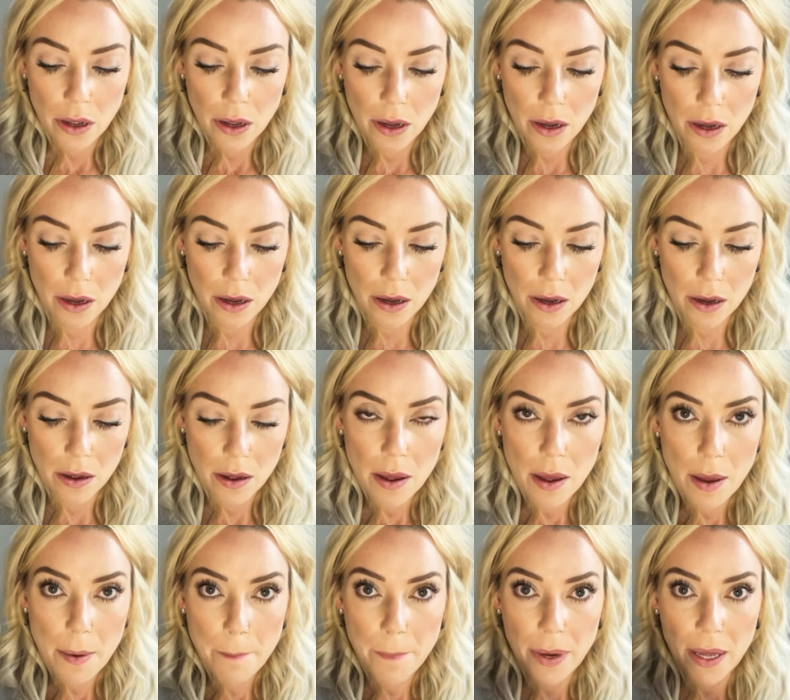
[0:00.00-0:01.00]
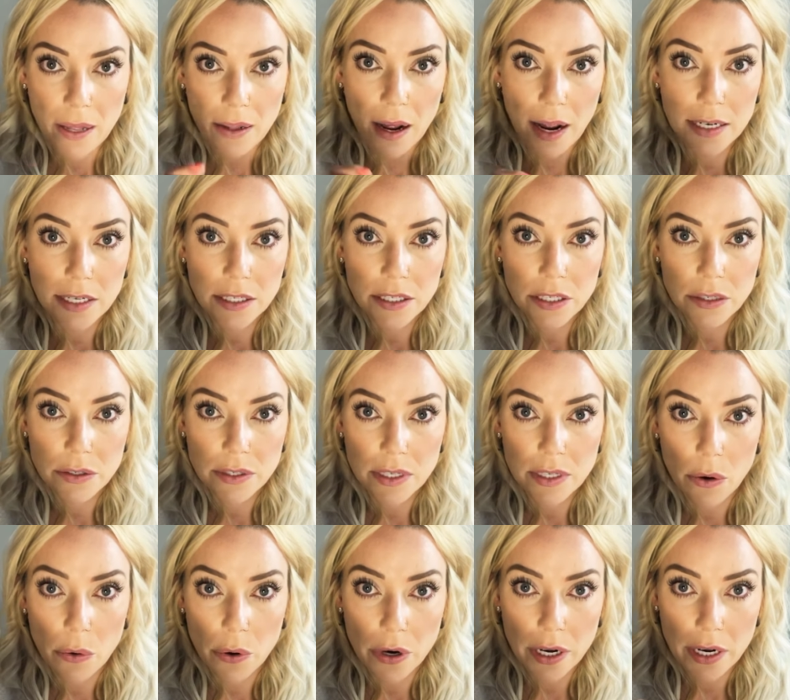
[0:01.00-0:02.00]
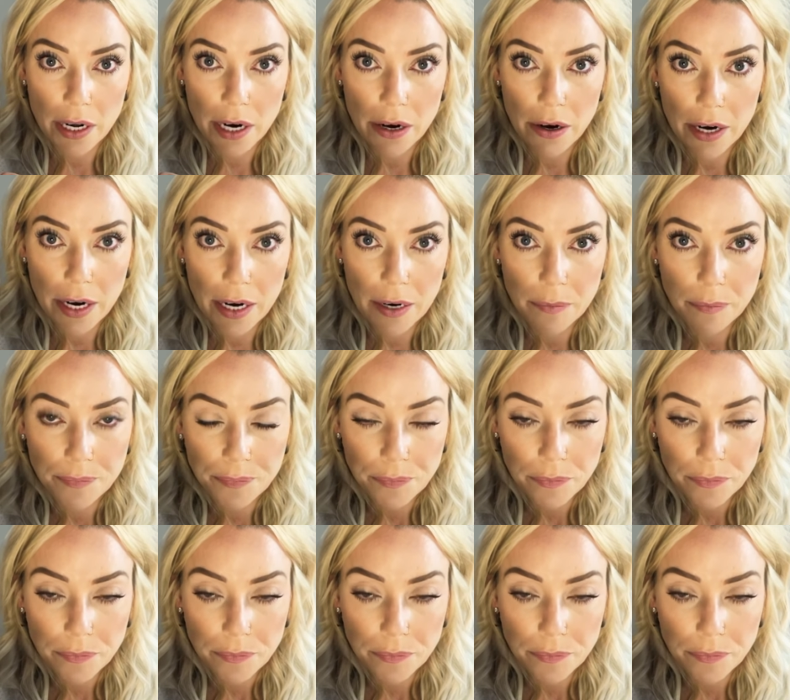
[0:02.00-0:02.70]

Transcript: But I just use the ordinary.